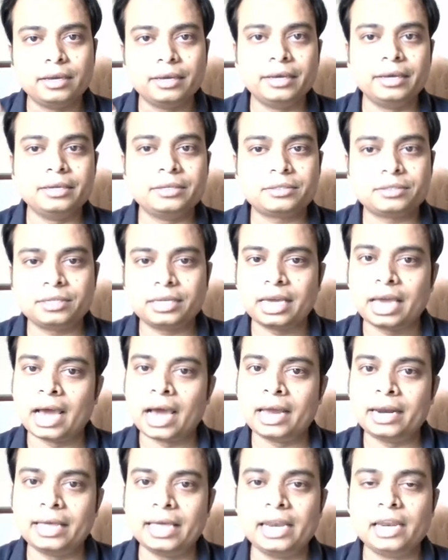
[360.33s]
is
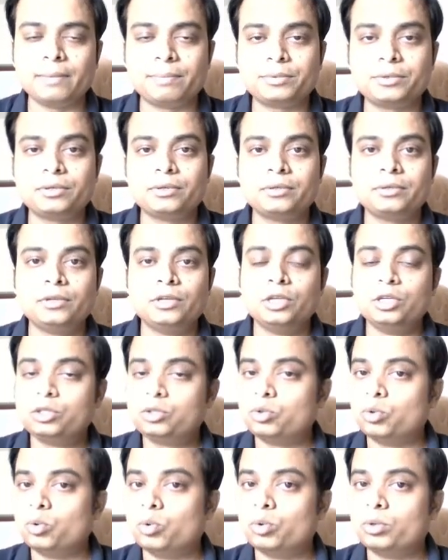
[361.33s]
an ellipse.
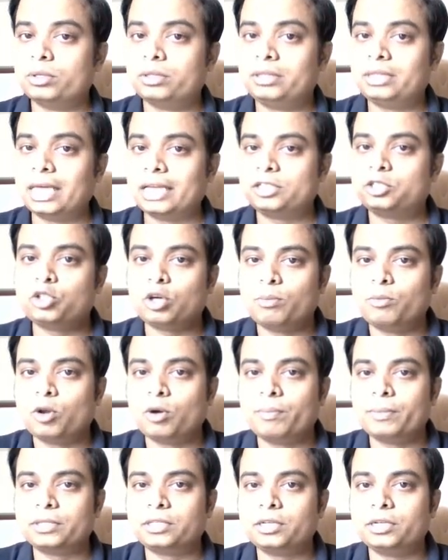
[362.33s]
So that's
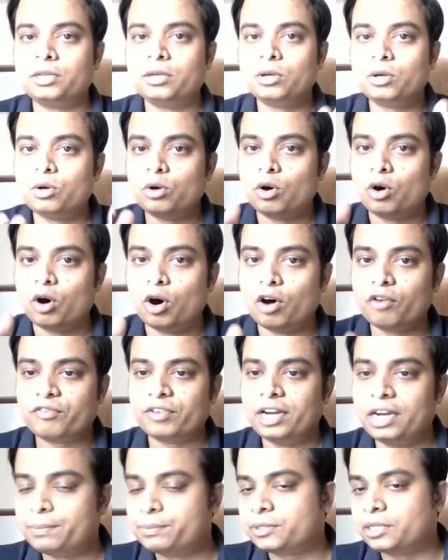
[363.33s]
Oblong method of
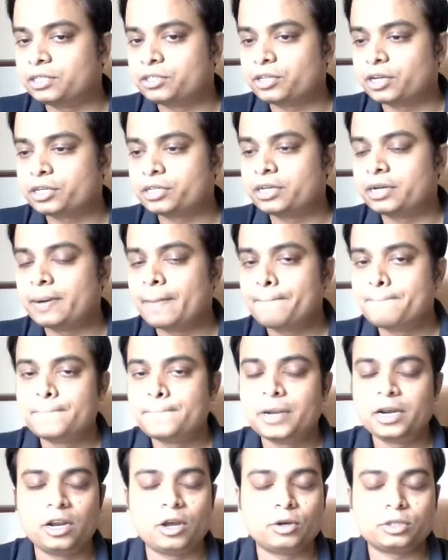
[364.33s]
ellipse construction.
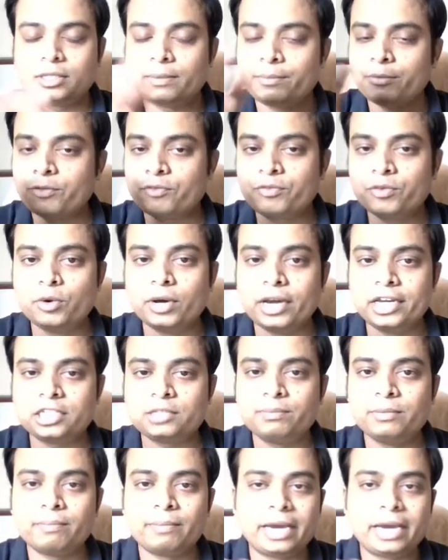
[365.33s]
Now, some of you
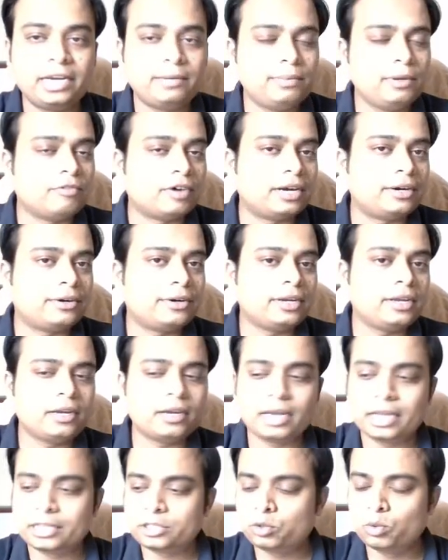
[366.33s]
guys may, might be
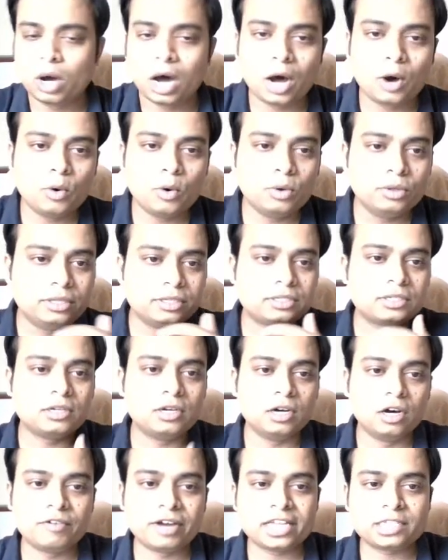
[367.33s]
wondering as to how this
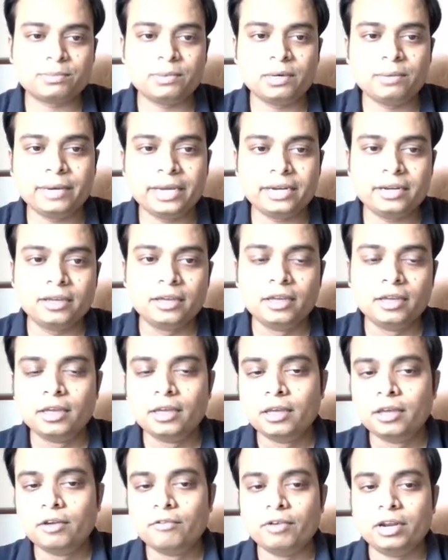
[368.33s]
curve has been made.
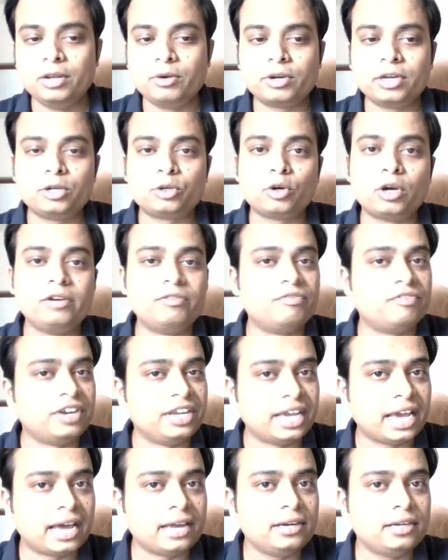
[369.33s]
Well, you can draw it
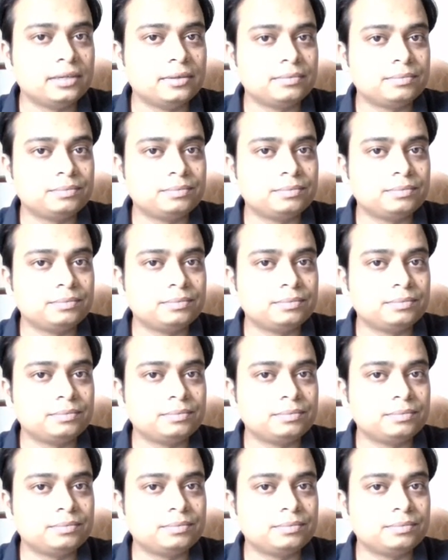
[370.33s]
freehand.